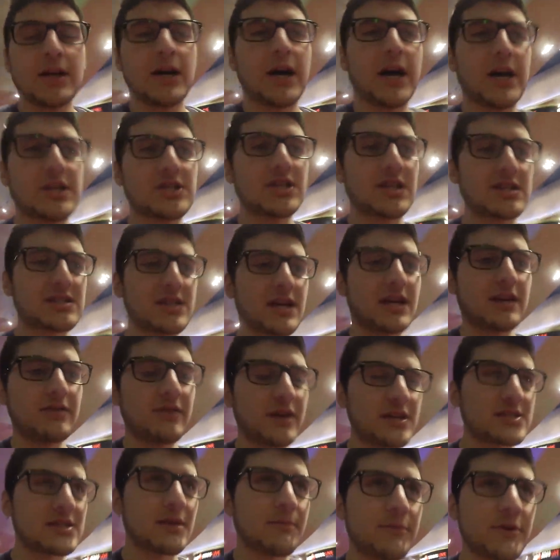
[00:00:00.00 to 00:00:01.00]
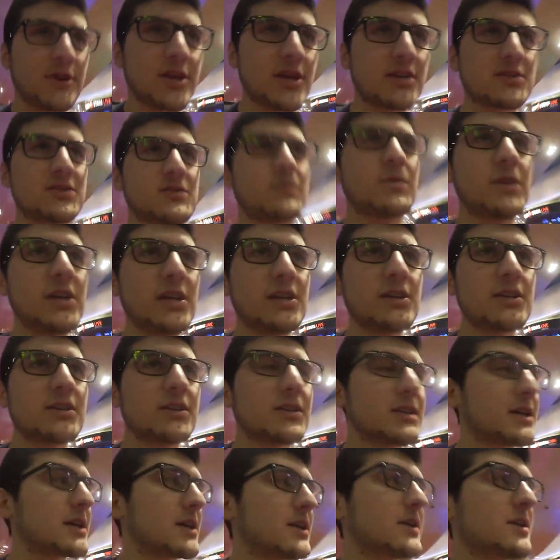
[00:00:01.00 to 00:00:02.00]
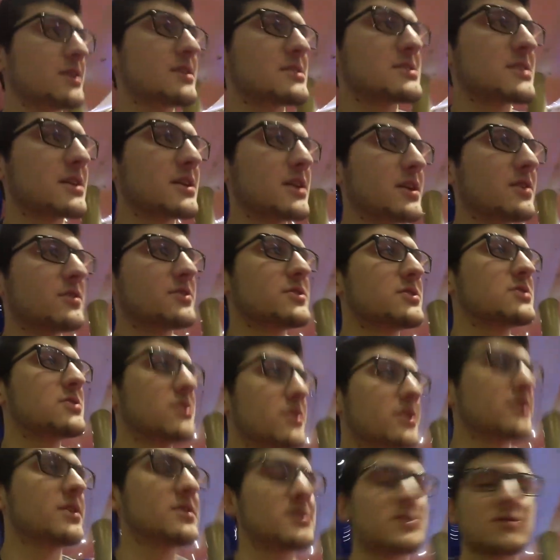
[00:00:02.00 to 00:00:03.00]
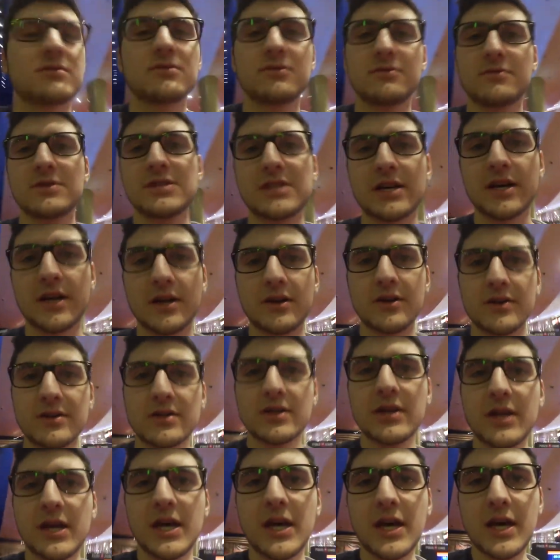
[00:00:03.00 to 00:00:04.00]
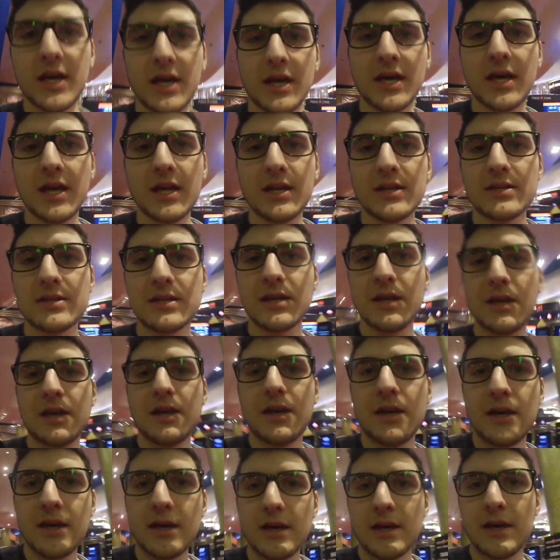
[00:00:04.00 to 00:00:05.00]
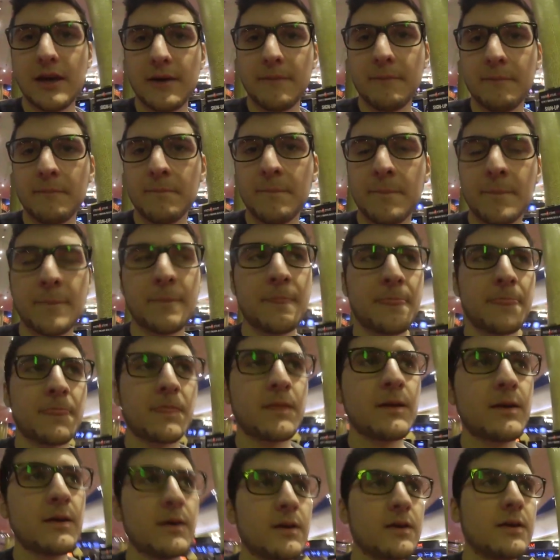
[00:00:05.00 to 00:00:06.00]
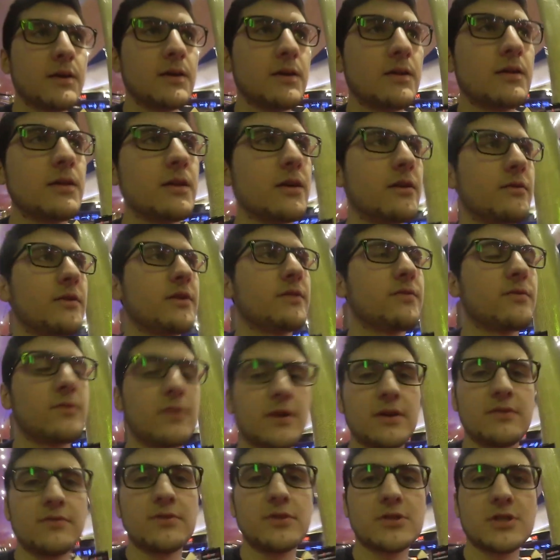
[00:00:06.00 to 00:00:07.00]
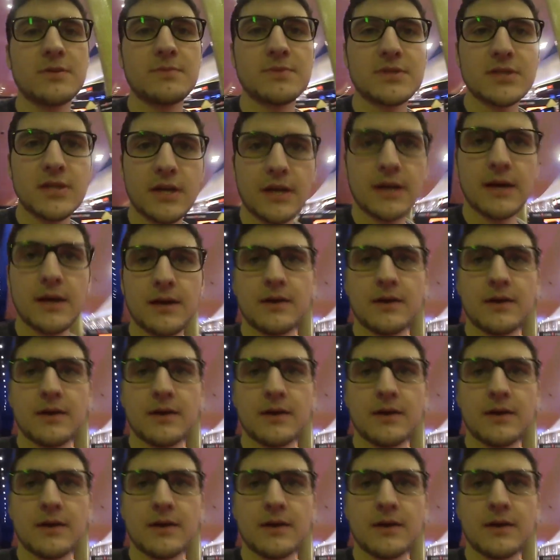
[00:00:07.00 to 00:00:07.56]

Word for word: Hijack sadly wakes up with ace queen. Luckily there's a king on the turn, so we suck out, and yeah, now we have quite a few chips.